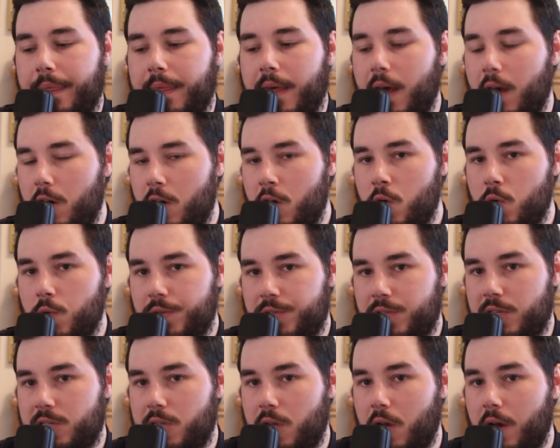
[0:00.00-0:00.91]
their whole
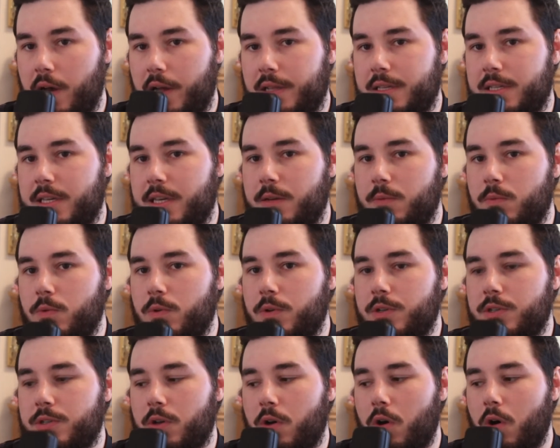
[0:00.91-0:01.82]
society
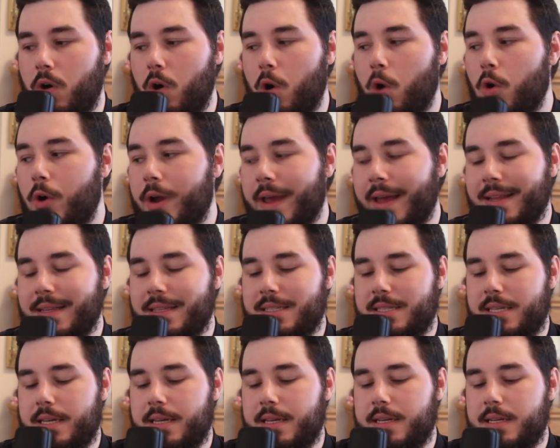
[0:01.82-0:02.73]
was
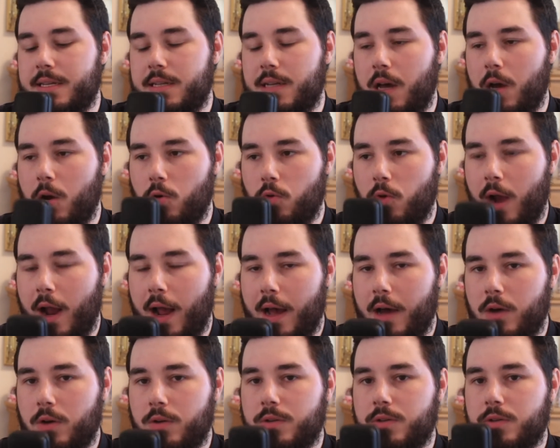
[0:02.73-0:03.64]
oriented
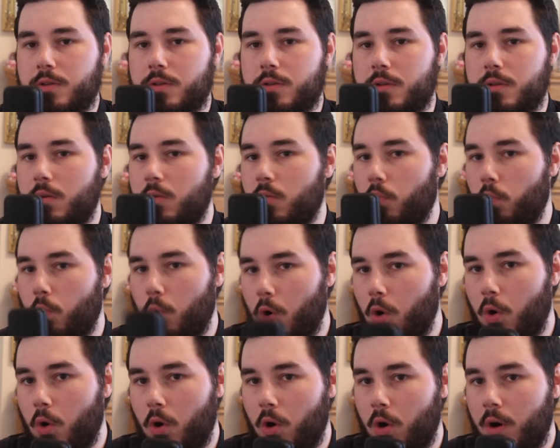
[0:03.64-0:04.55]
around
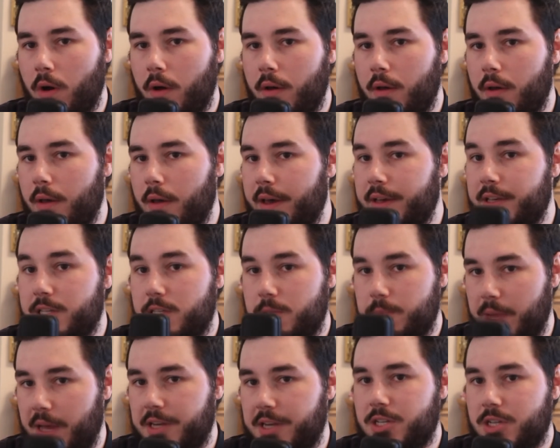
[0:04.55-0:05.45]
war,
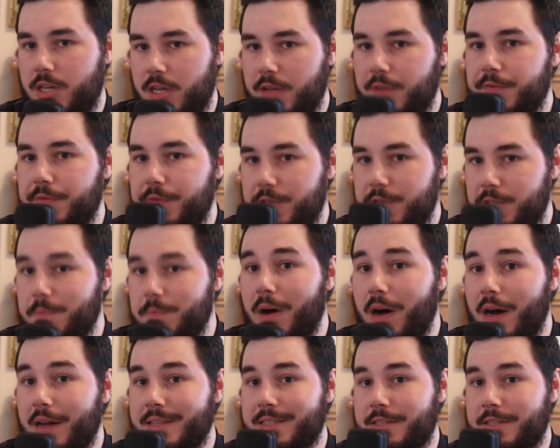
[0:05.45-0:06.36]
especially for
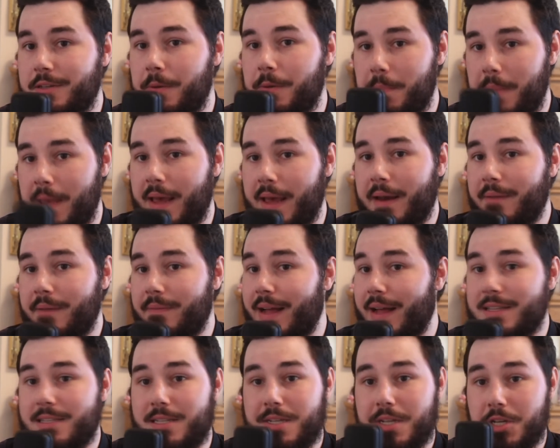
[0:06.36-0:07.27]
Spartan men.
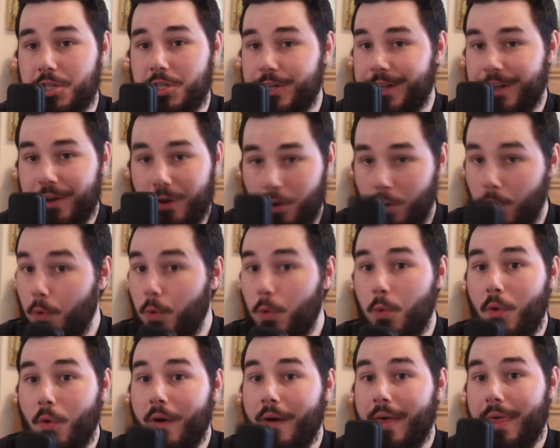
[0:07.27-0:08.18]
That's literally
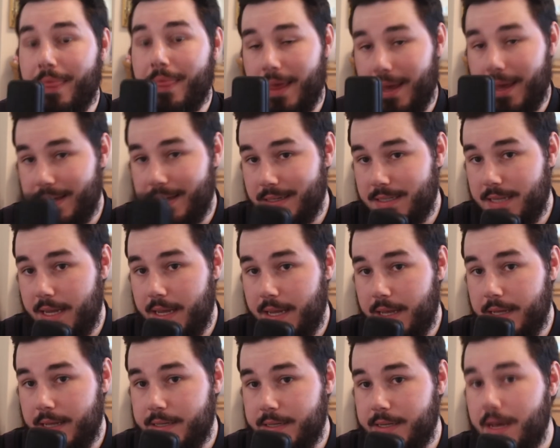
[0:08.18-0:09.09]
all they
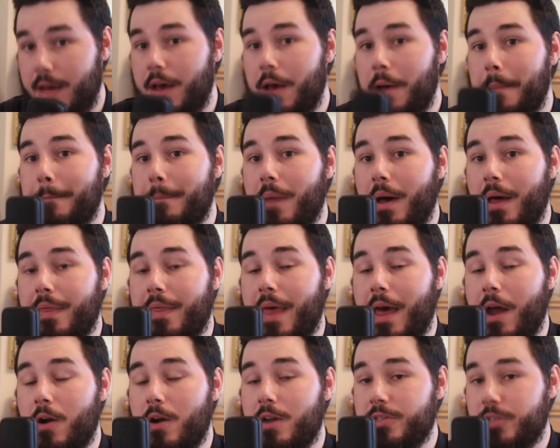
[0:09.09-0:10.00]
did. But
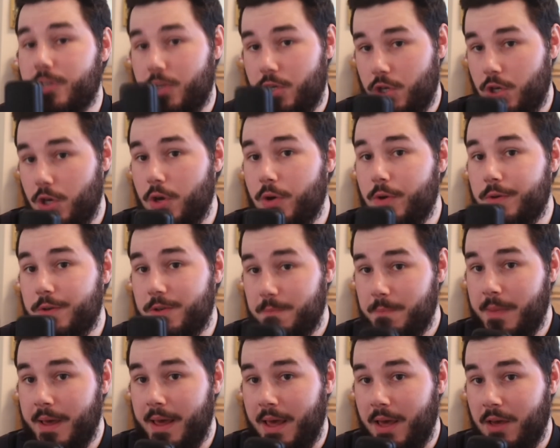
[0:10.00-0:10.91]
there is a huge
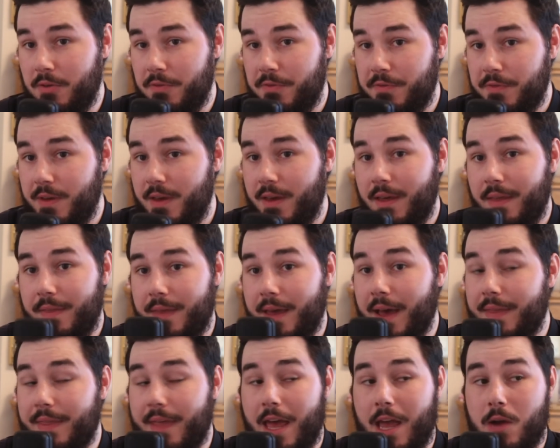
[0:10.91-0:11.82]
myth
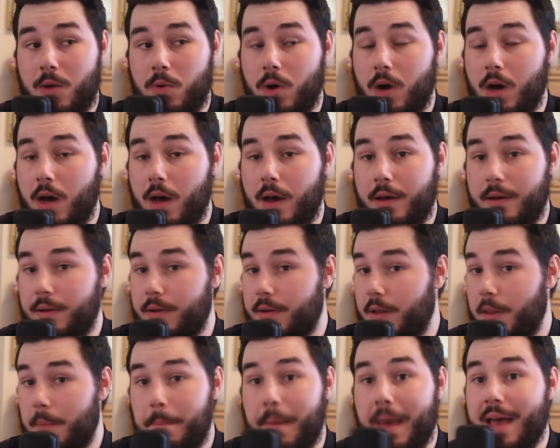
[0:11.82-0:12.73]
that they were
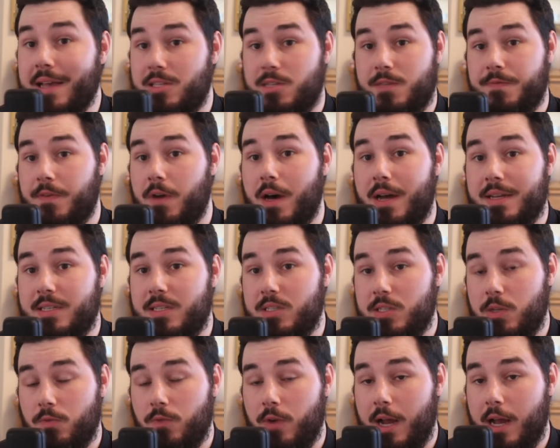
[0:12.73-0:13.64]
the best
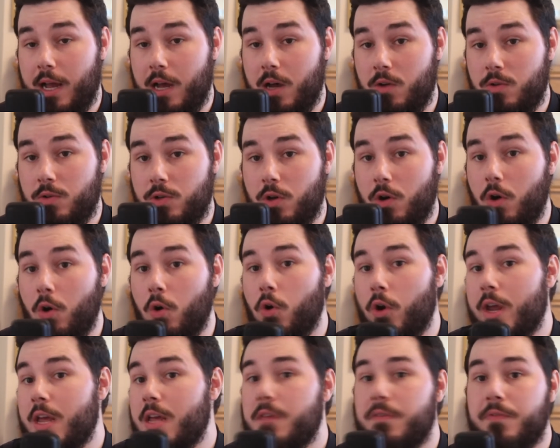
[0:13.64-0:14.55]
fighters around
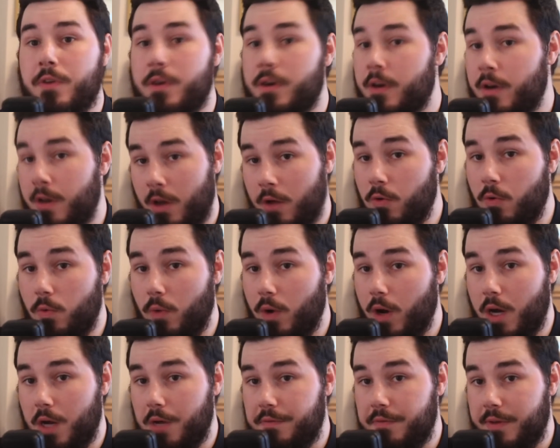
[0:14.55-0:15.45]
or even
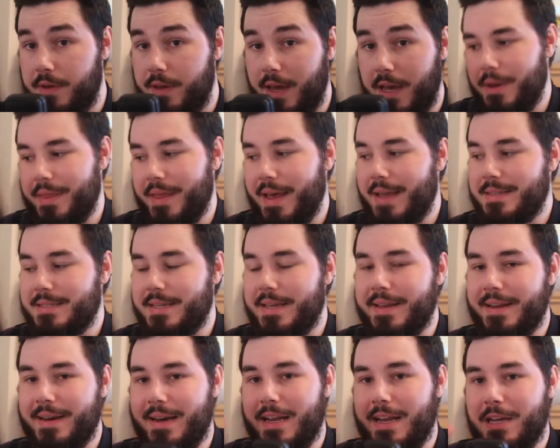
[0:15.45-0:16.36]
noteworthy. But they
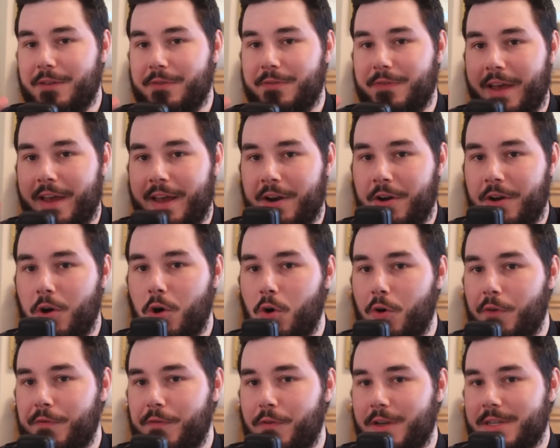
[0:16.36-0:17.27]
did live in an
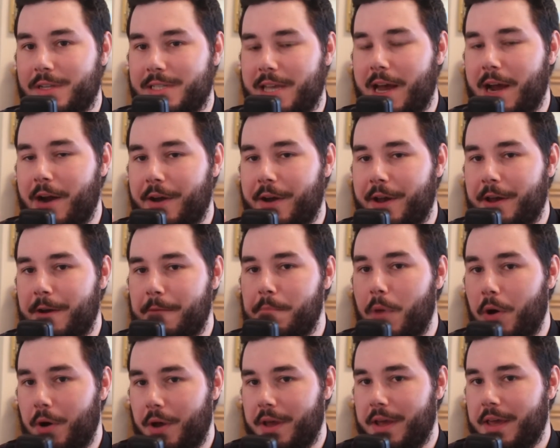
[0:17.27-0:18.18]

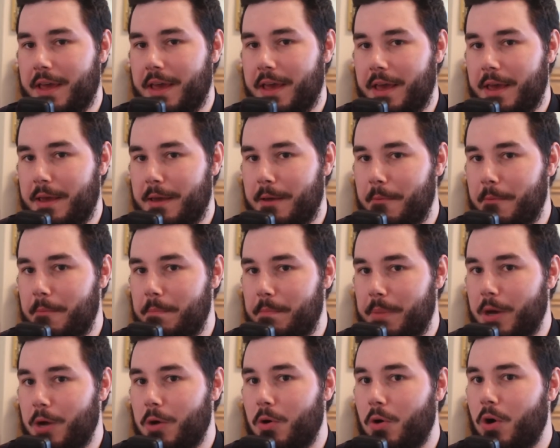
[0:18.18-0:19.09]
authoritarian monarchy
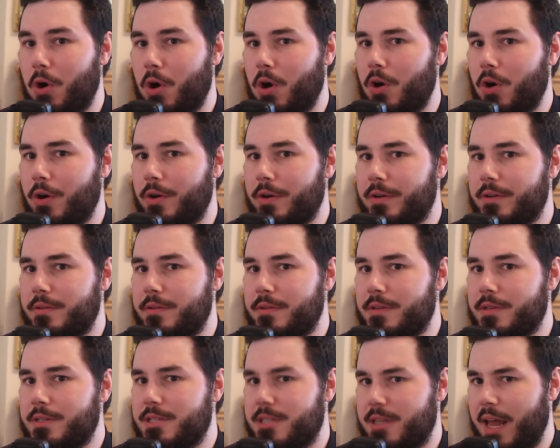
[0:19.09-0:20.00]
built
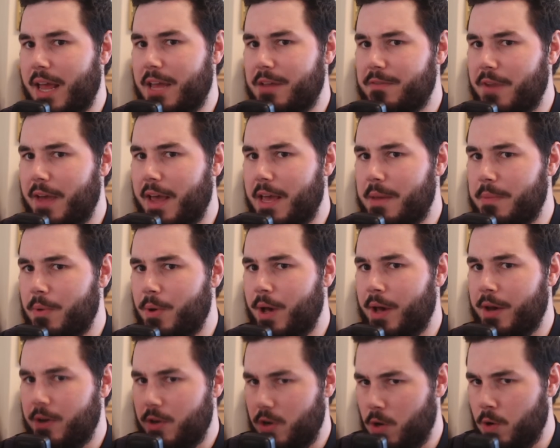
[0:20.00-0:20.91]
on slave labor
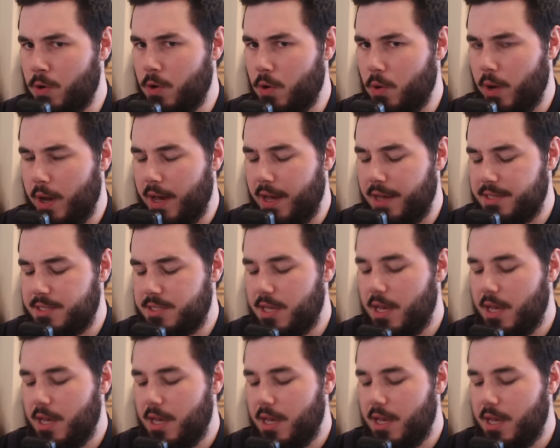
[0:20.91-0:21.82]
and conquest.
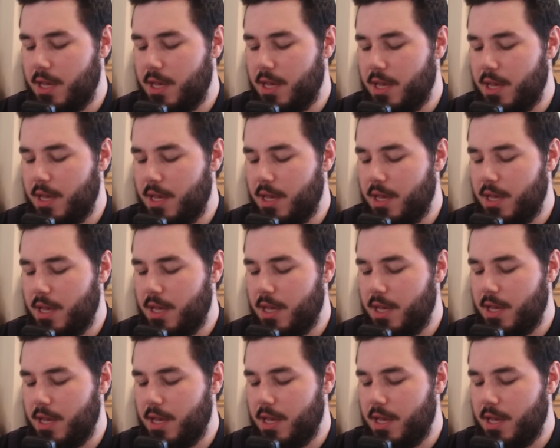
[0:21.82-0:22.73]
This is just a
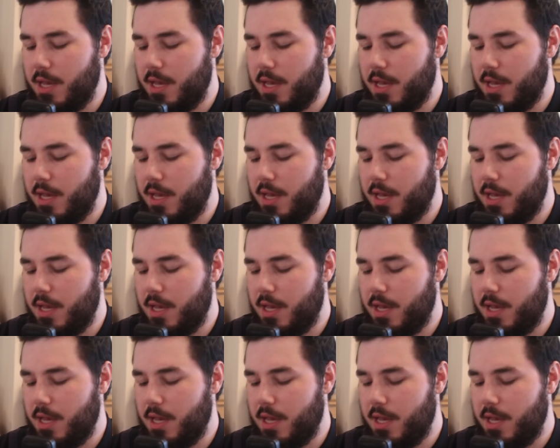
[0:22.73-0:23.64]
repeat of what he
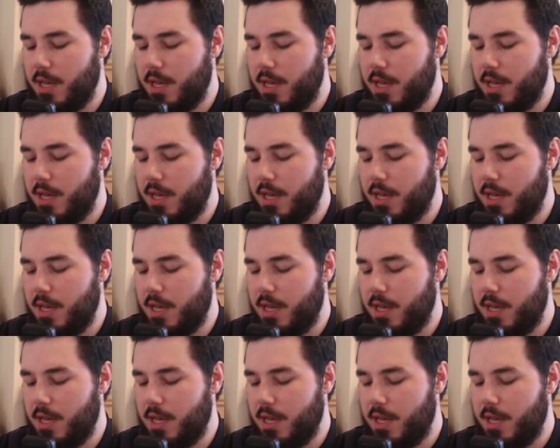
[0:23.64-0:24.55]
just said.
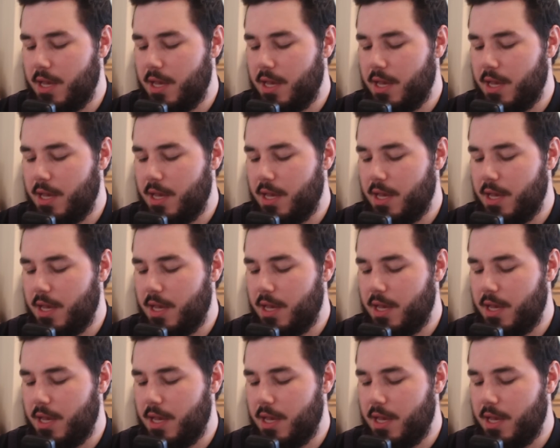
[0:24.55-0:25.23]
Look, I'm not going to